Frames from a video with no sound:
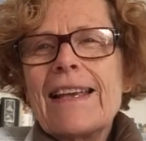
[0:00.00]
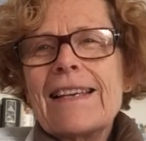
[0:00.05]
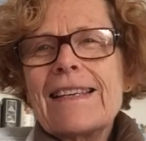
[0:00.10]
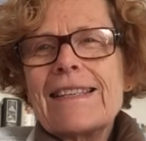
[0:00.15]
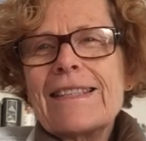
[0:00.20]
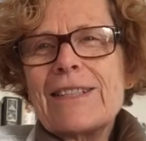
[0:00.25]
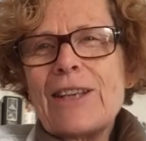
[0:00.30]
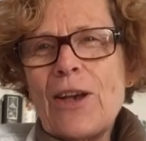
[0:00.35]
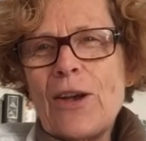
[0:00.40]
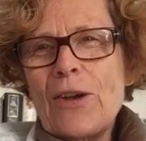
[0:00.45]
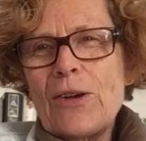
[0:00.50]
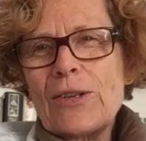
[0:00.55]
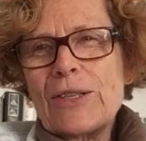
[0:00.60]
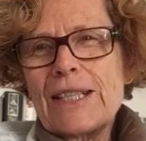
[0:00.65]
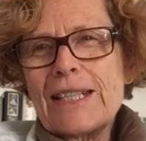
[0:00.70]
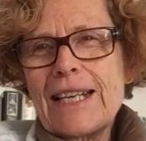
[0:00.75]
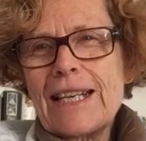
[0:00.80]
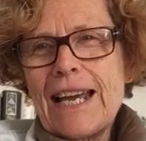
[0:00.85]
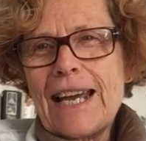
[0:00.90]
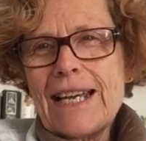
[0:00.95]
So
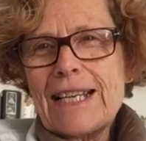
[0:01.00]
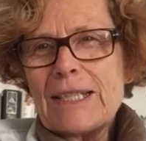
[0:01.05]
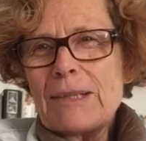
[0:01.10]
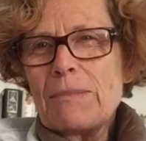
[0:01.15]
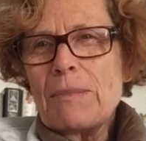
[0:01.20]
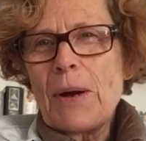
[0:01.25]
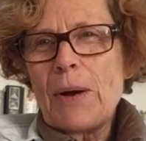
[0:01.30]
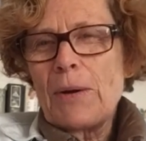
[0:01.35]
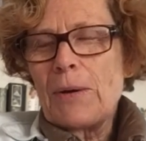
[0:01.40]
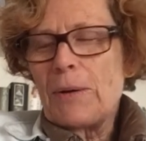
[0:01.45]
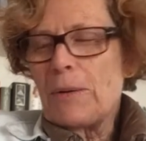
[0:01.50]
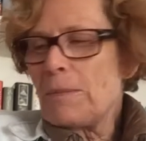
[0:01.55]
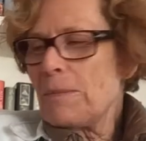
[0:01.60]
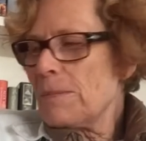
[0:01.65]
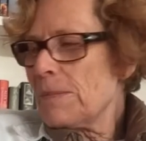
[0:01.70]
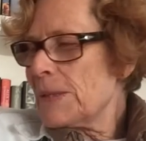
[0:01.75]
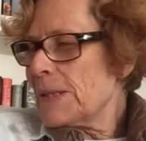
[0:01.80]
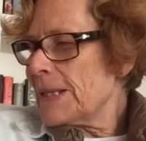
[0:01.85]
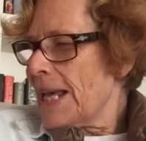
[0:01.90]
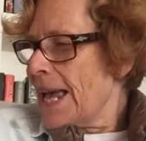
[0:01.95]
today's
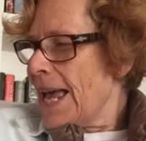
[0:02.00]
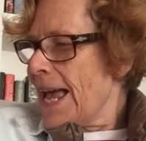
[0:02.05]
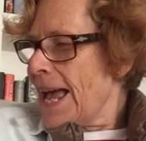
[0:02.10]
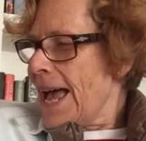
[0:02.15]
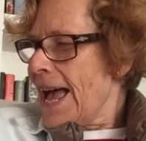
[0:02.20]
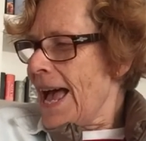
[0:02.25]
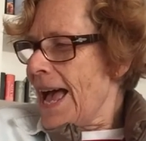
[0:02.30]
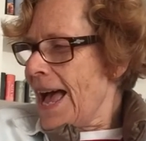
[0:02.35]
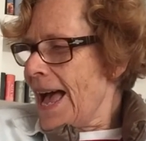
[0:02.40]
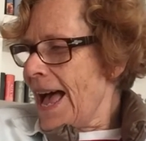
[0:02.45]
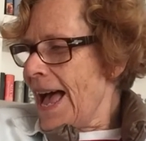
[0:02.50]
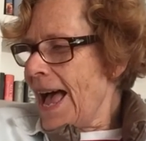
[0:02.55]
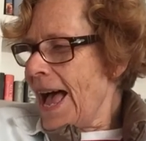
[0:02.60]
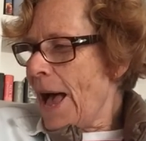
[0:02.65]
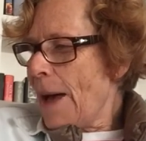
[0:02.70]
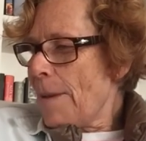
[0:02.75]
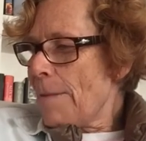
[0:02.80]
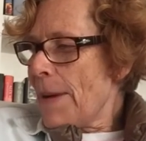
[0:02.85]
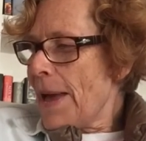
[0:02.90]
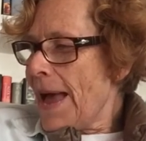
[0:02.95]
poems are
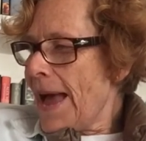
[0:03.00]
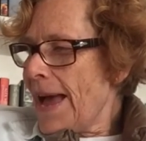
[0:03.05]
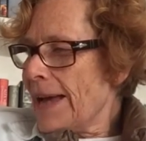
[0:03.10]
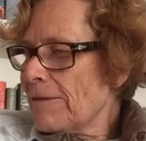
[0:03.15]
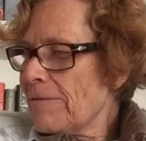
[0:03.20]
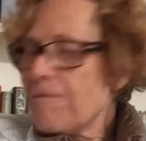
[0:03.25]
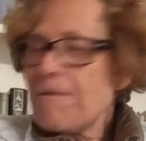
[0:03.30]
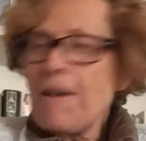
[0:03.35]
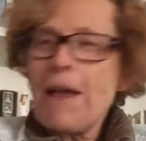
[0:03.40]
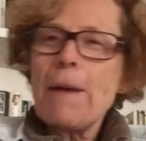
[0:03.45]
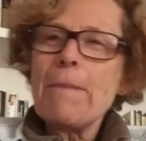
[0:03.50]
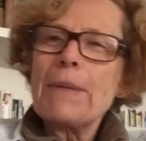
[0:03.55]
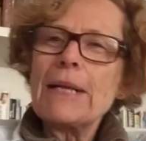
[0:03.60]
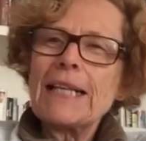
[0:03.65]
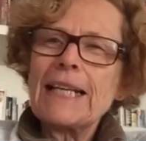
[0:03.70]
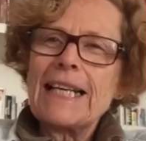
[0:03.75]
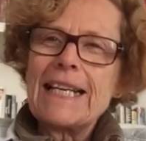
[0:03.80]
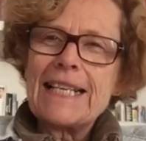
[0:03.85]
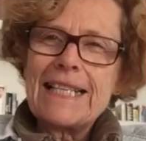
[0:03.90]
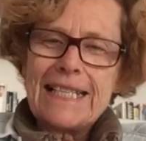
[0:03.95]
about
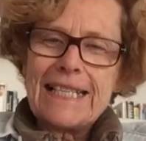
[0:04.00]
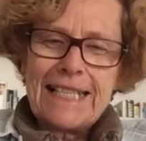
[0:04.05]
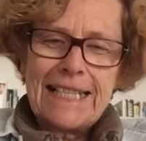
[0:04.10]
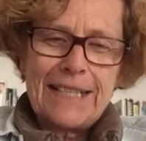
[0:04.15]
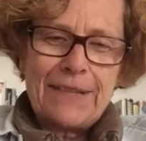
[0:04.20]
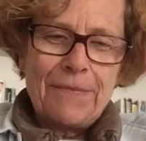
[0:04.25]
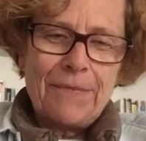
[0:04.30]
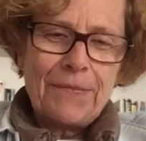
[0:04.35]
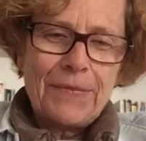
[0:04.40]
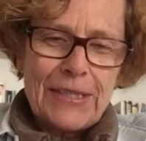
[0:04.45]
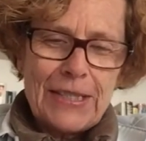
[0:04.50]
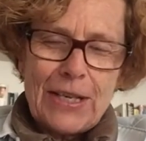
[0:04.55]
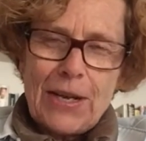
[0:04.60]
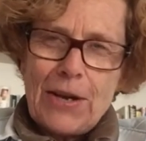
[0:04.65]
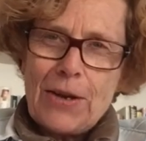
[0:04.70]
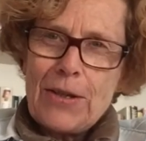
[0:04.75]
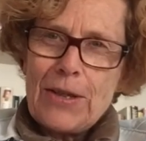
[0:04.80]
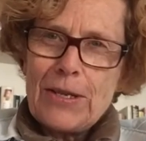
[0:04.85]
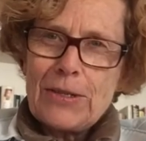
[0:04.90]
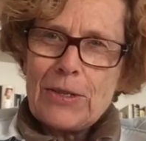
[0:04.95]
families.
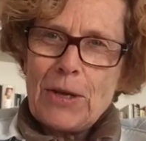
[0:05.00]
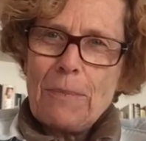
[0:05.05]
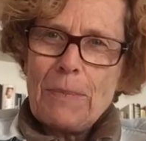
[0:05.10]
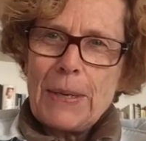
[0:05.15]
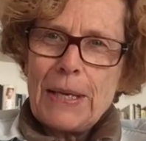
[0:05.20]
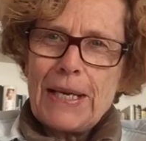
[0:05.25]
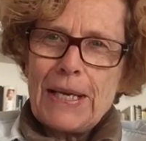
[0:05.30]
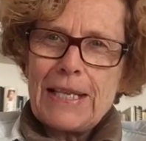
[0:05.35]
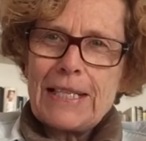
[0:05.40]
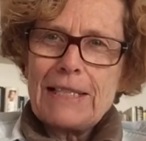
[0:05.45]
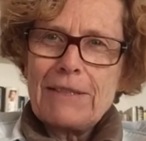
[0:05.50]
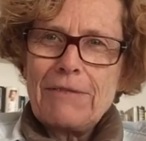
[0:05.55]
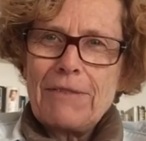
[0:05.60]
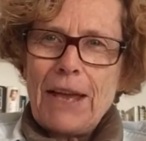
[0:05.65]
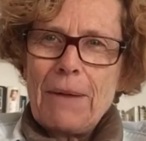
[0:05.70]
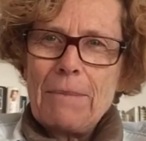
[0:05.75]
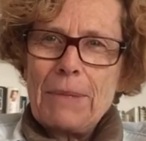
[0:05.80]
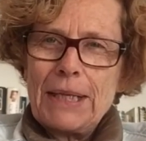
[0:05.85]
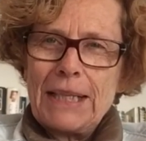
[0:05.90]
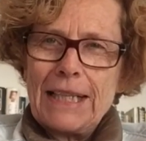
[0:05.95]
So the topic is
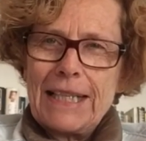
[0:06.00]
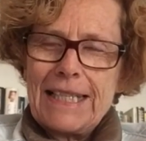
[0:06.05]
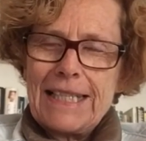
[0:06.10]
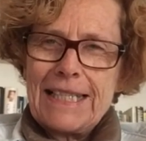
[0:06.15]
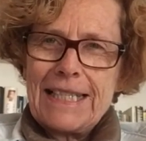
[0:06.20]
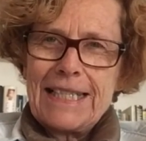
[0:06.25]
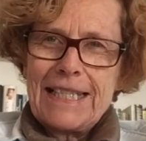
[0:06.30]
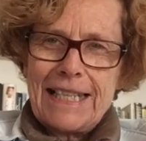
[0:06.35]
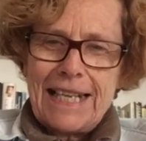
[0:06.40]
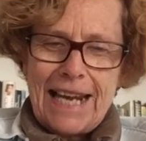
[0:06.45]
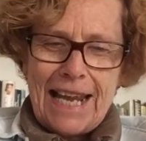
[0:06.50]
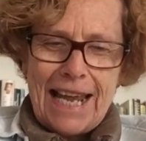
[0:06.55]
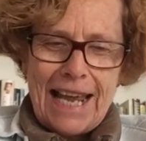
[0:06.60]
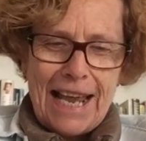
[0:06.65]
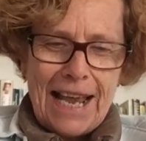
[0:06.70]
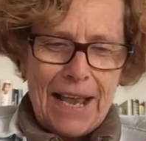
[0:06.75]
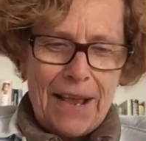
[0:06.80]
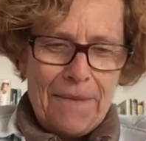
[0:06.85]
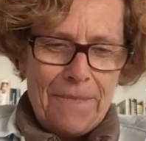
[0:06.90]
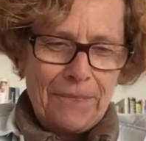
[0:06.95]
families
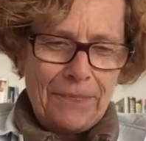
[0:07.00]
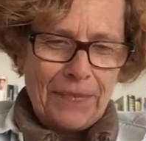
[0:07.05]
today.